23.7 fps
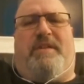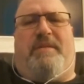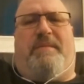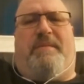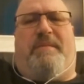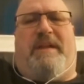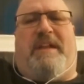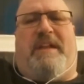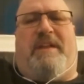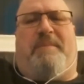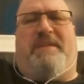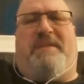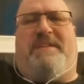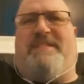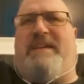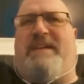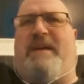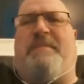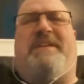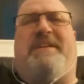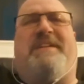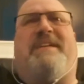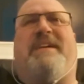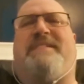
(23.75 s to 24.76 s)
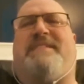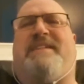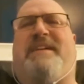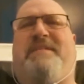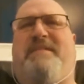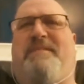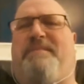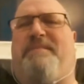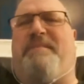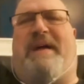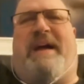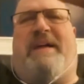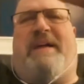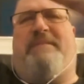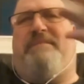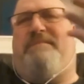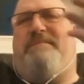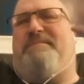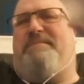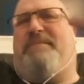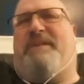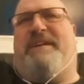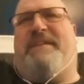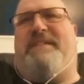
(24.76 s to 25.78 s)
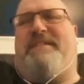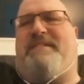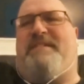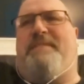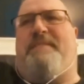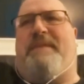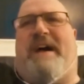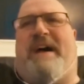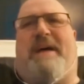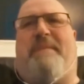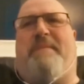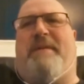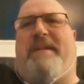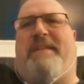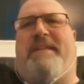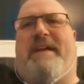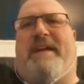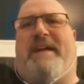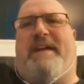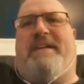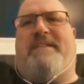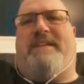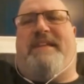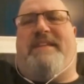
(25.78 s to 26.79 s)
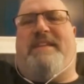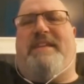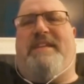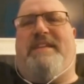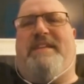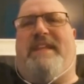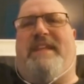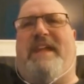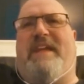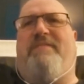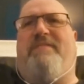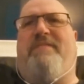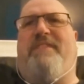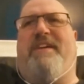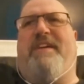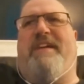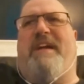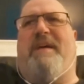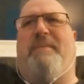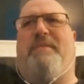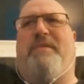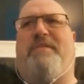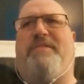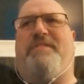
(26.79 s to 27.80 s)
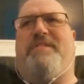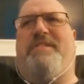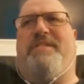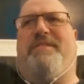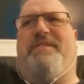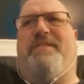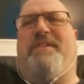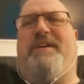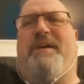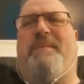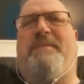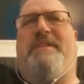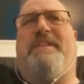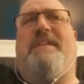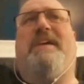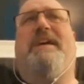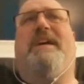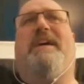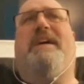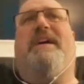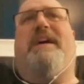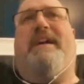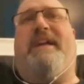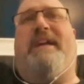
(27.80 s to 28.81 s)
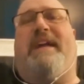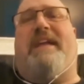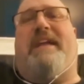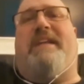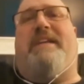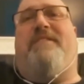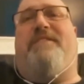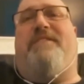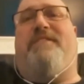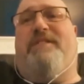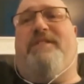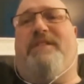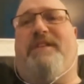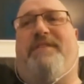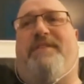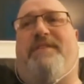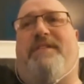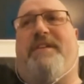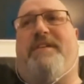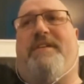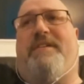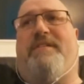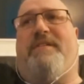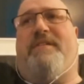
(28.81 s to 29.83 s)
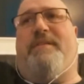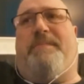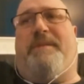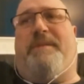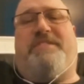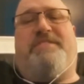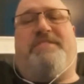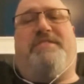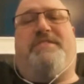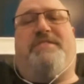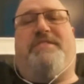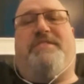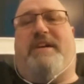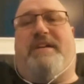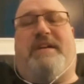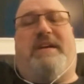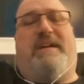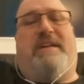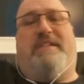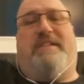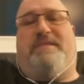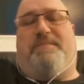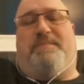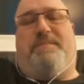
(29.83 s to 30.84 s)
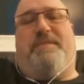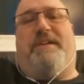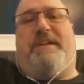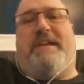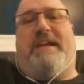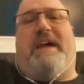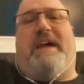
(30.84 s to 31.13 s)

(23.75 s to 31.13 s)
Man, I mean, because I'd punt to Bob on that because I think they figured out most of I mean, again, if you live here, the pictures it's pretty